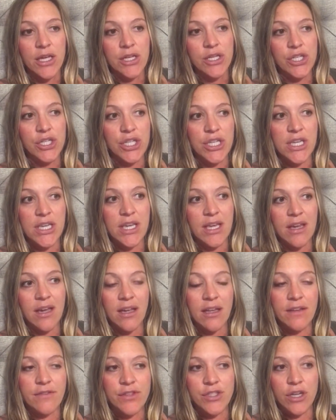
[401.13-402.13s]
She
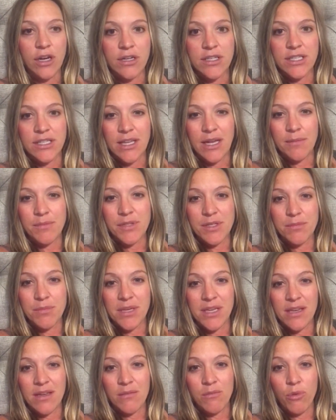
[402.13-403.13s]
kind of chalked it up to
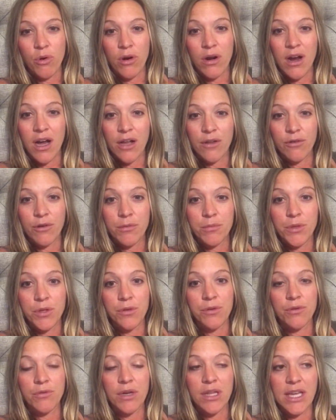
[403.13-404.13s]
being more
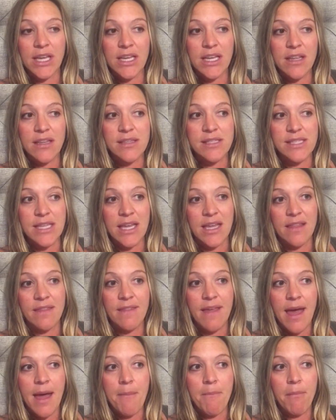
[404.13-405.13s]
autoimmune related, saying
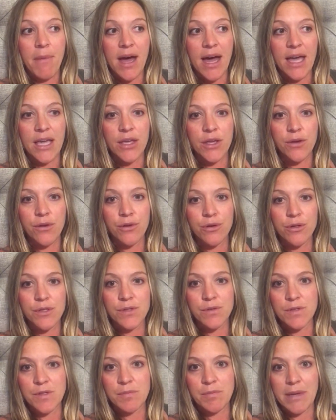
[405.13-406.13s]
that my
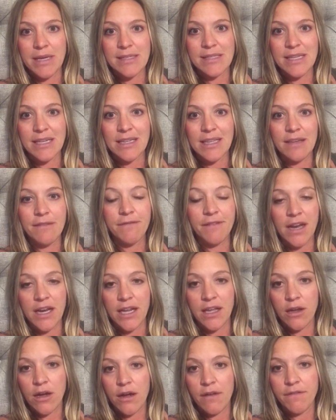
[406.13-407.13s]
uterus was basically
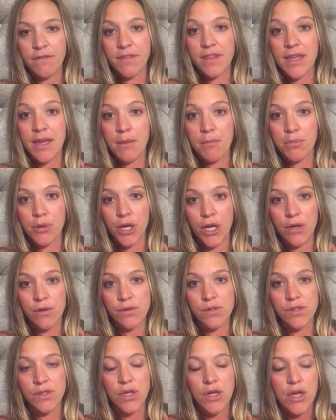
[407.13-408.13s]
fighting off the
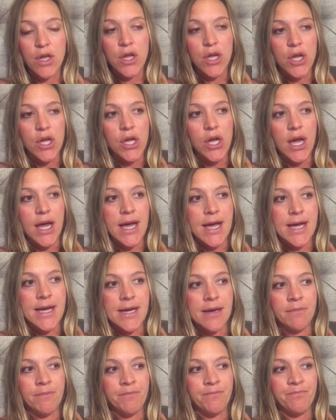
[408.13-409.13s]
embryos.
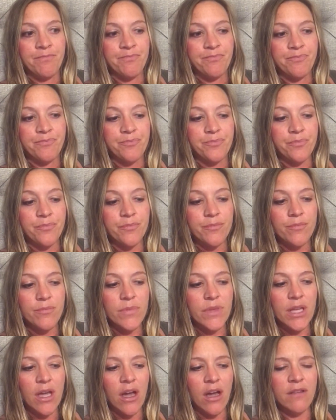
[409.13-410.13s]

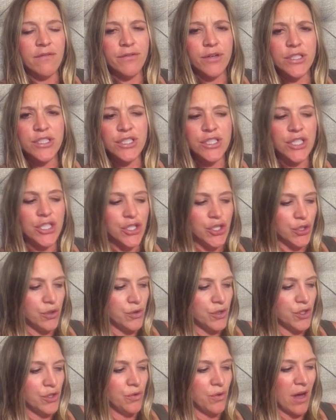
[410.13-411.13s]
Unfortunately, due
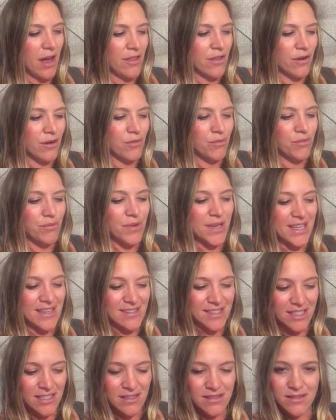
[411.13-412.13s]
to other
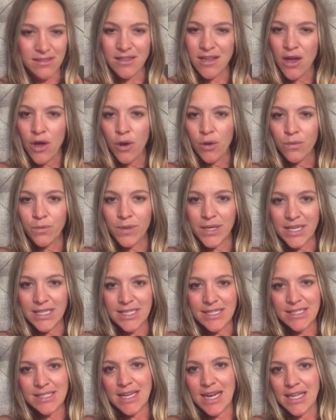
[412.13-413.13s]
reasons, we
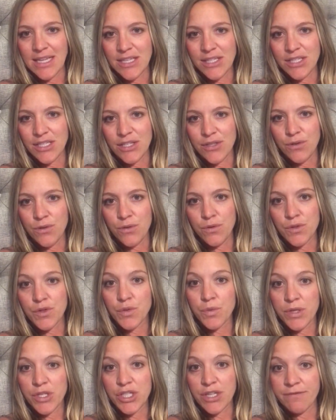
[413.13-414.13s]
decided to
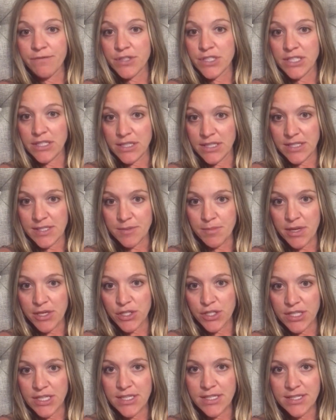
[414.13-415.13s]
switch infertility
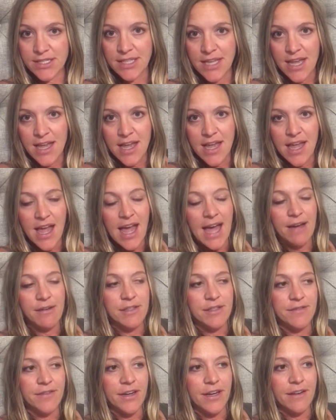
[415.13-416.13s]
specialists. I
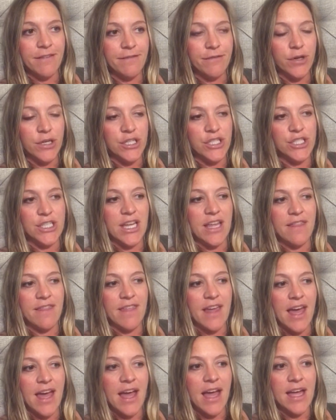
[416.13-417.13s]
was very fortunate
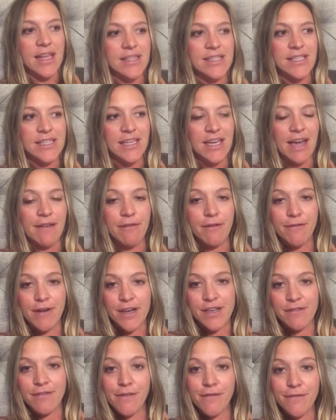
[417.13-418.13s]
that I have a
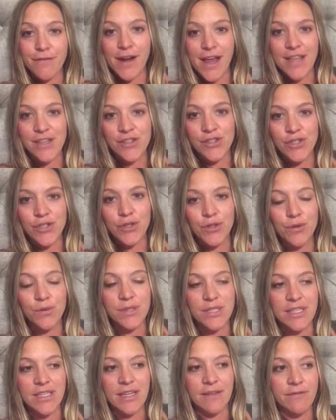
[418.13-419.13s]
friend of a friend who
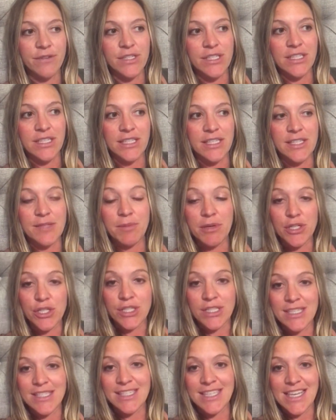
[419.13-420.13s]
is an infertility
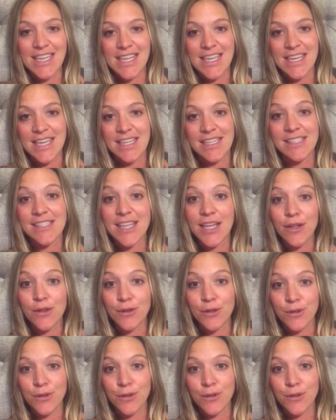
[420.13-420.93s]
specialist in St.